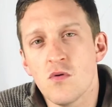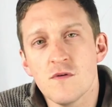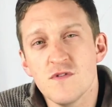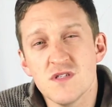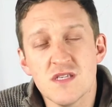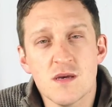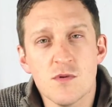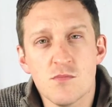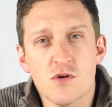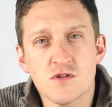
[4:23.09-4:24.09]
or if you see
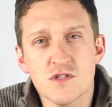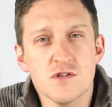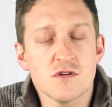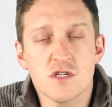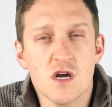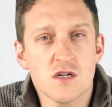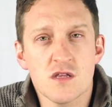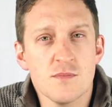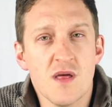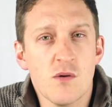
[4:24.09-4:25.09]
them in person, you could talk to
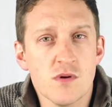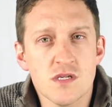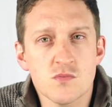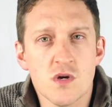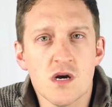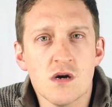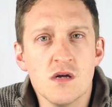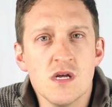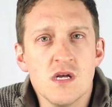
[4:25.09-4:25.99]
them that way as well.